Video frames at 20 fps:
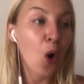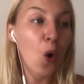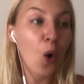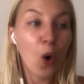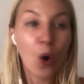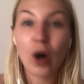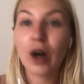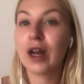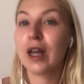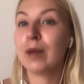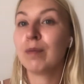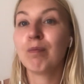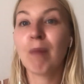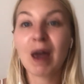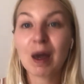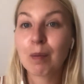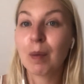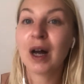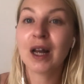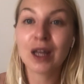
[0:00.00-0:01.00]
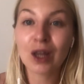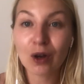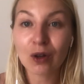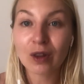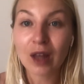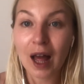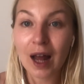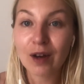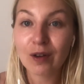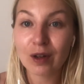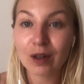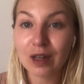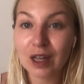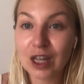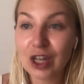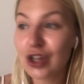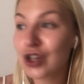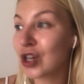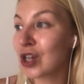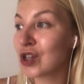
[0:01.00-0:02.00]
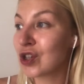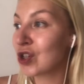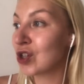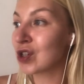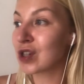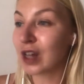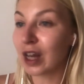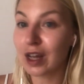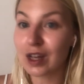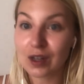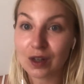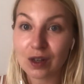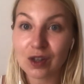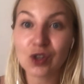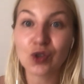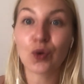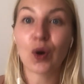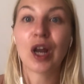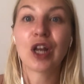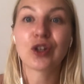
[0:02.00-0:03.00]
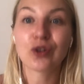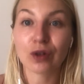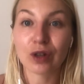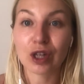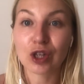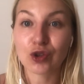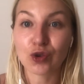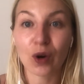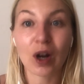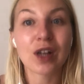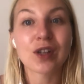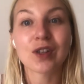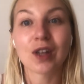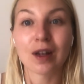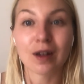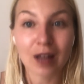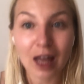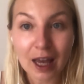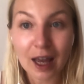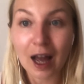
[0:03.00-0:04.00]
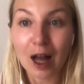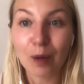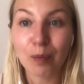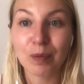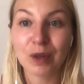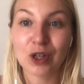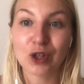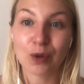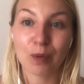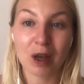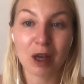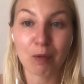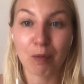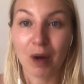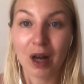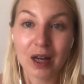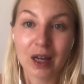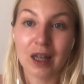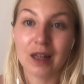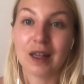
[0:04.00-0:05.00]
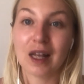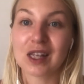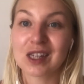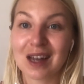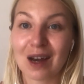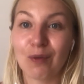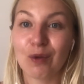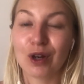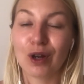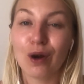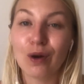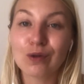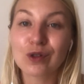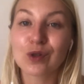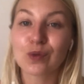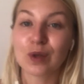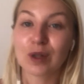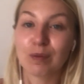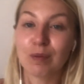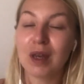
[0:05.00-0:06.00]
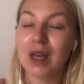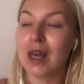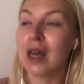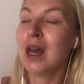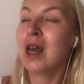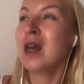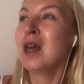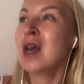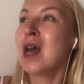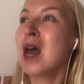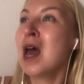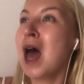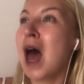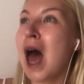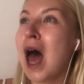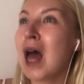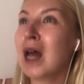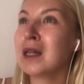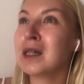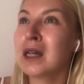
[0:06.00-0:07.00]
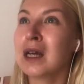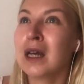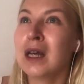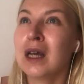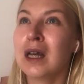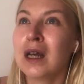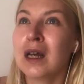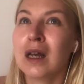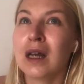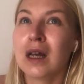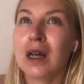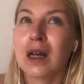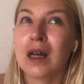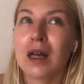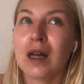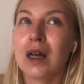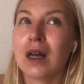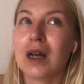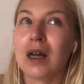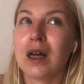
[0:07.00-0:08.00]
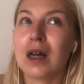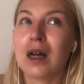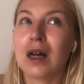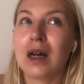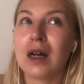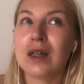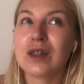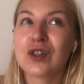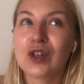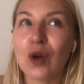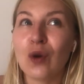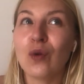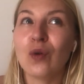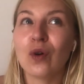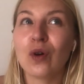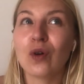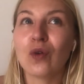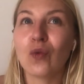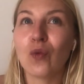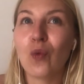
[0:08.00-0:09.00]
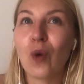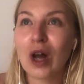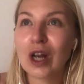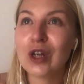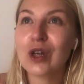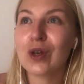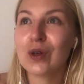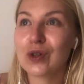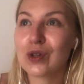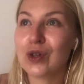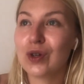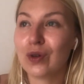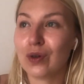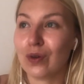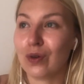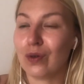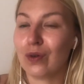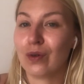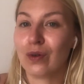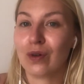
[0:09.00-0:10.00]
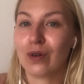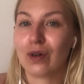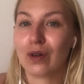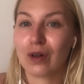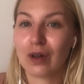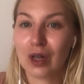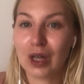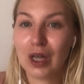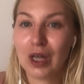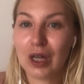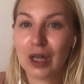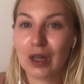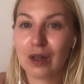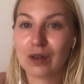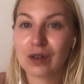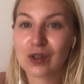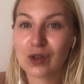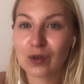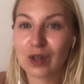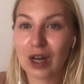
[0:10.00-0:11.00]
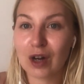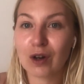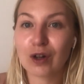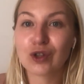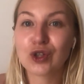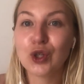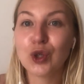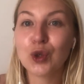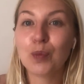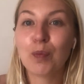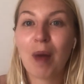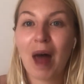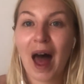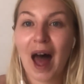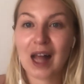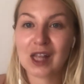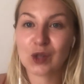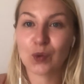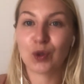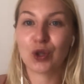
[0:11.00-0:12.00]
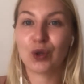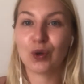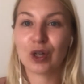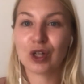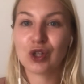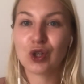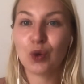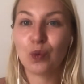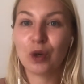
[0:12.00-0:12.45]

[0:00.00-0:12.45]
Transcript: Or in make money online niche, it's just like straight to the trust and like help me to make money. That's how it goes with me. And so what do? So there are 2 paths what you can do